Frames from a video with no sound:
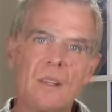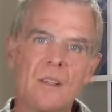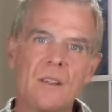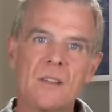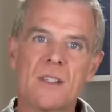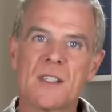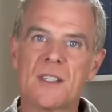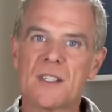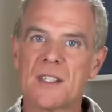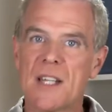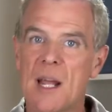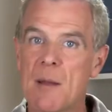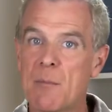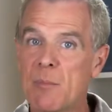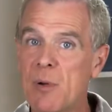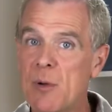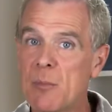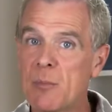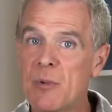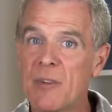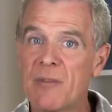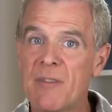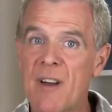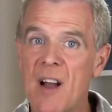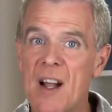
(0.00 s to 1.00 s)
Distemper
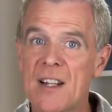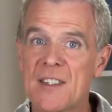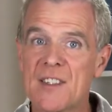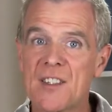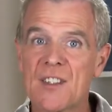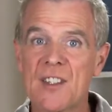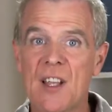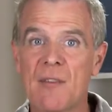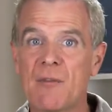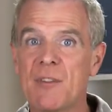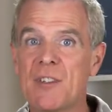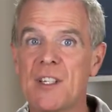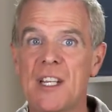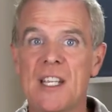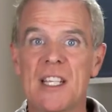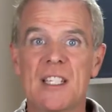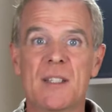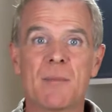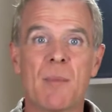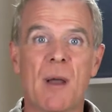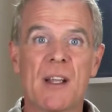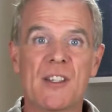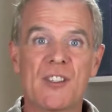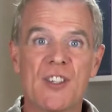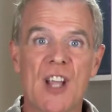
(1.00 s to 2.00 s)
provides 7 years
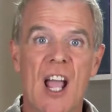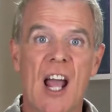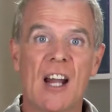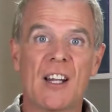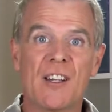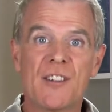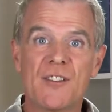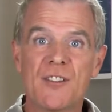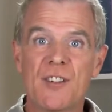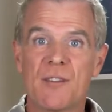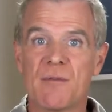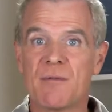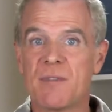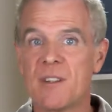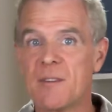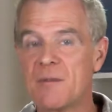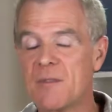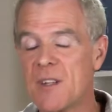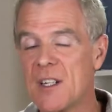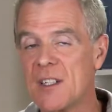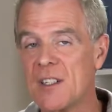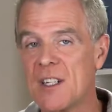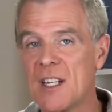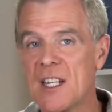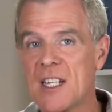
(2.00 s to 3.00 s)
by challenge and
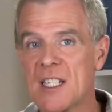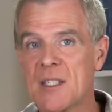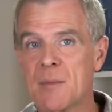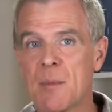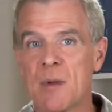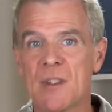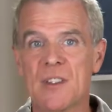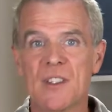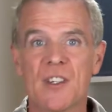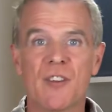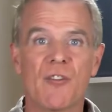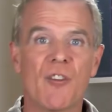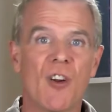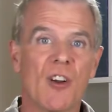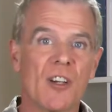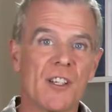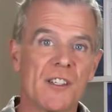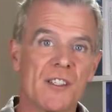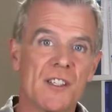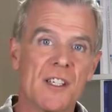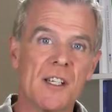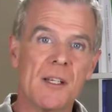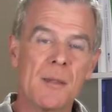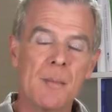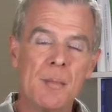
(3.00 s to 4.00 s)
15 years by
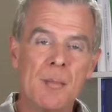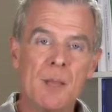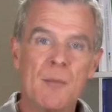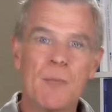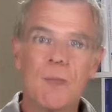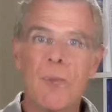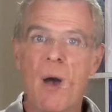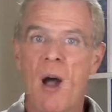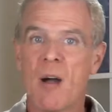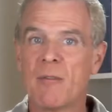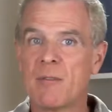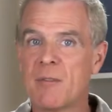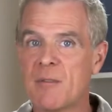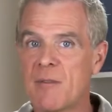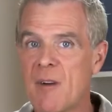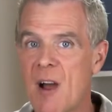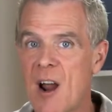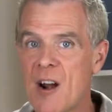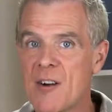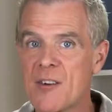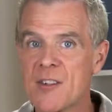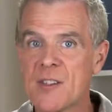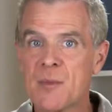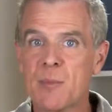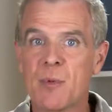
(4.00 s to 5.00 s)
serology.
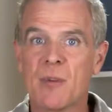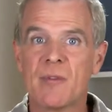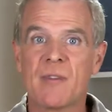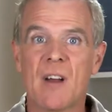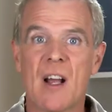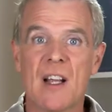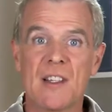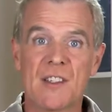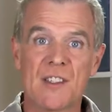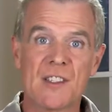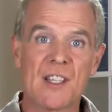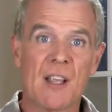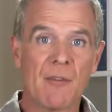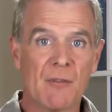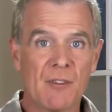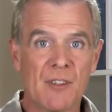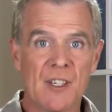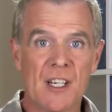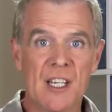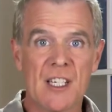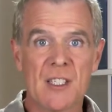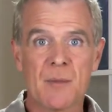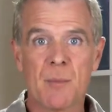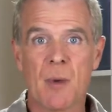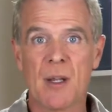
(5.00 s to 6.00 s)
Parvovirus provides 7
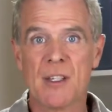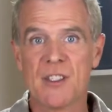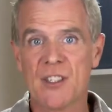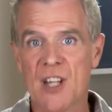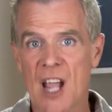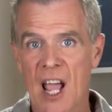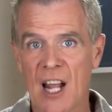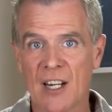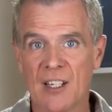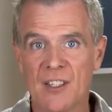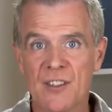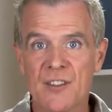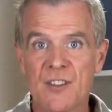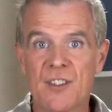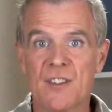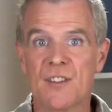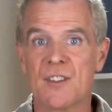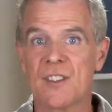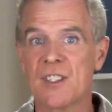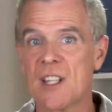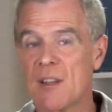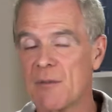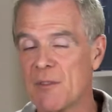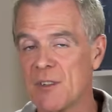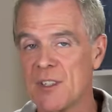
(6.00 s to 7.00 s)
years by challenge and
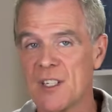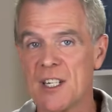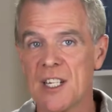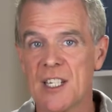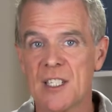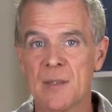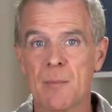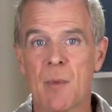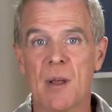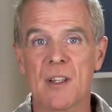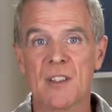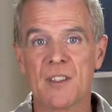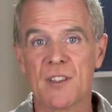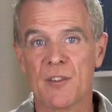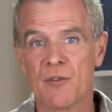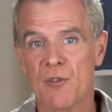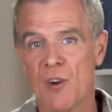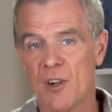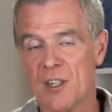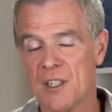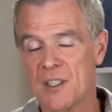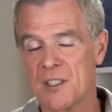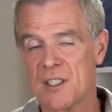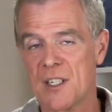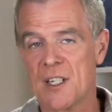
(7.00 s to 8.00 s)
7 years by
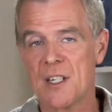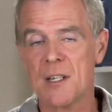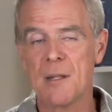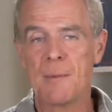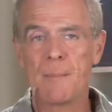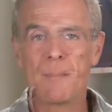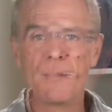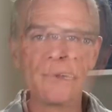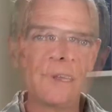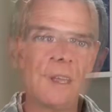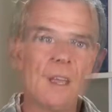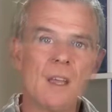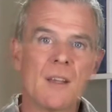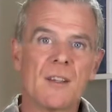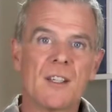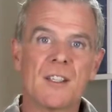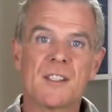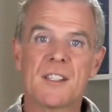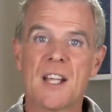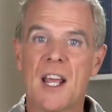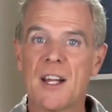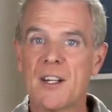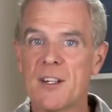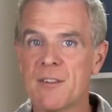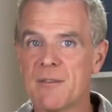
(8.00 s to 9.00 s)
serology. And
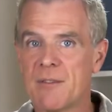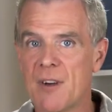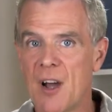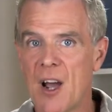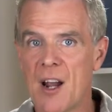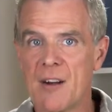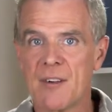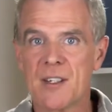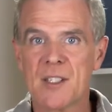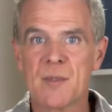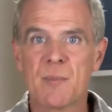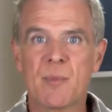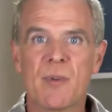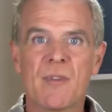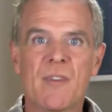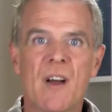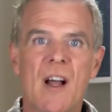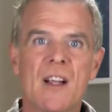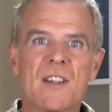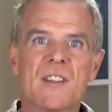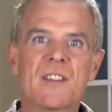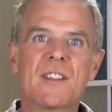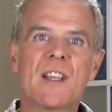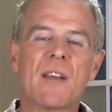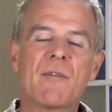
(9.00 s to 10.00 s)
adenovirus
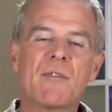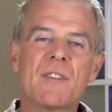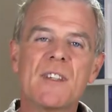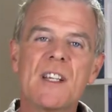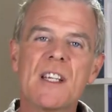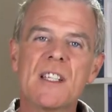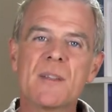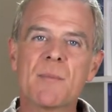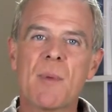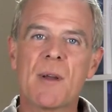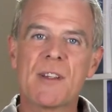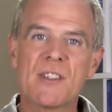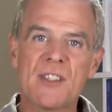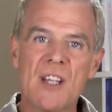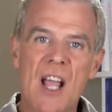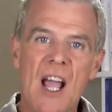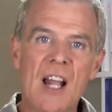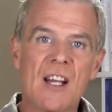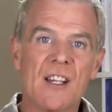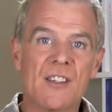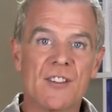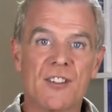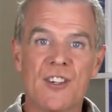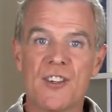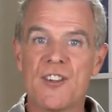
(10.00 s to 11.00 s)
provides 7 years by
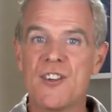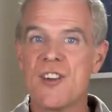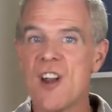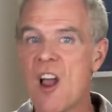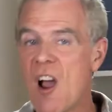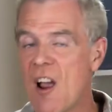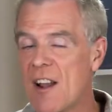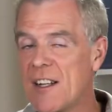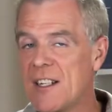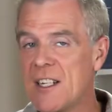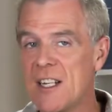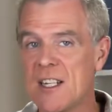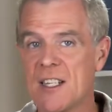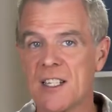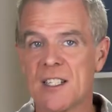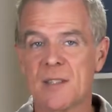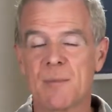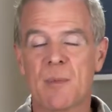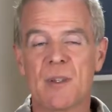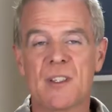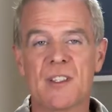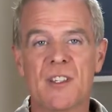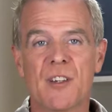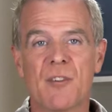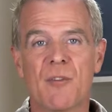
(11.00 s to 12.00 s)
challenge and 9 years
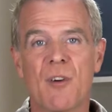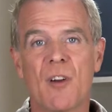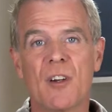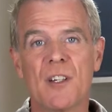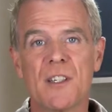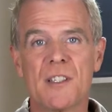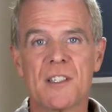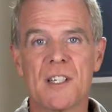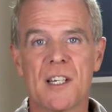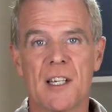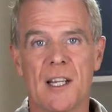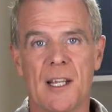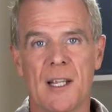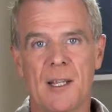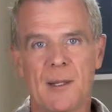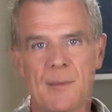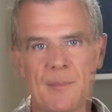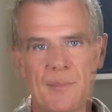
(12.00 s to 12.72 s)
by serology.